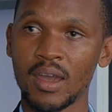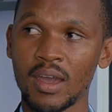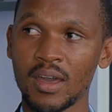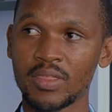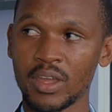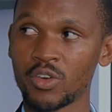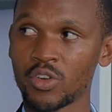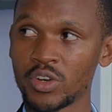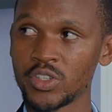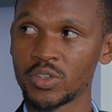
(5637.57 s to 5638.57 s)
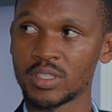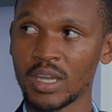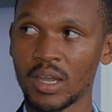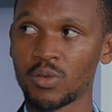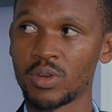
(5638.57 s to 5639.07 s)
uh thyroid conditions.
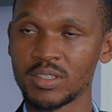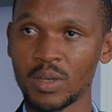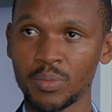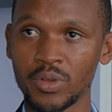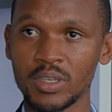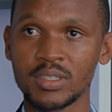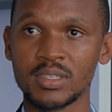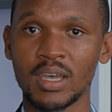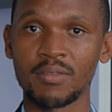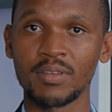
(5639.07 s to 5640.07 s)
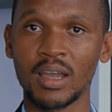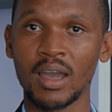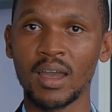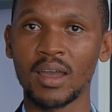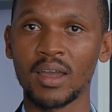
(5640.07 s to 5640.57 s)
A good example is having
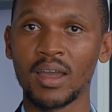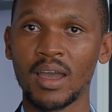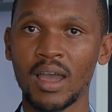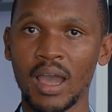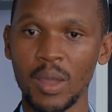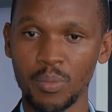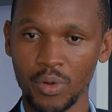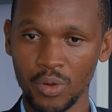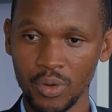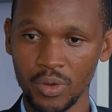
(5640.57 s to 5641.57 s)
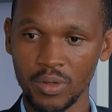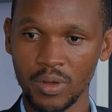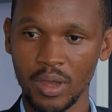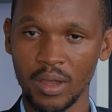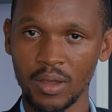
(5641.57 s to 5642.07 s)
a
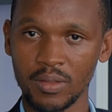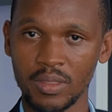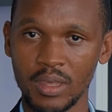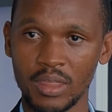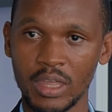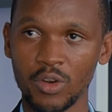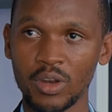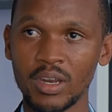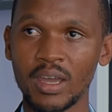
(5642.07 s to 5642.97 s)
hypothyroid,